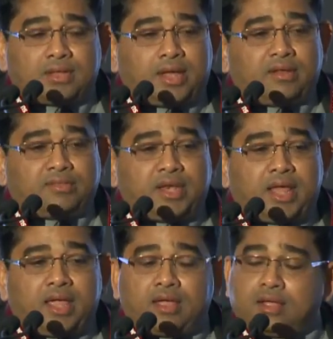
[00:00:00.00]
end of the
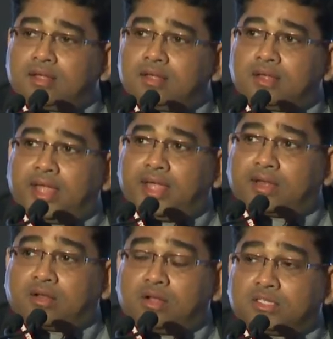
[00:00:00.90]
day,
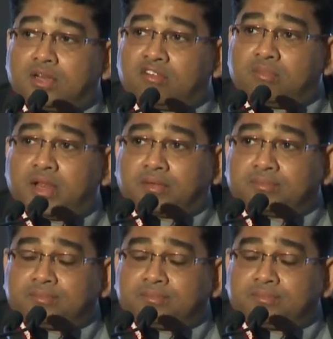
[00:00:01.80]
it costs a lot of money.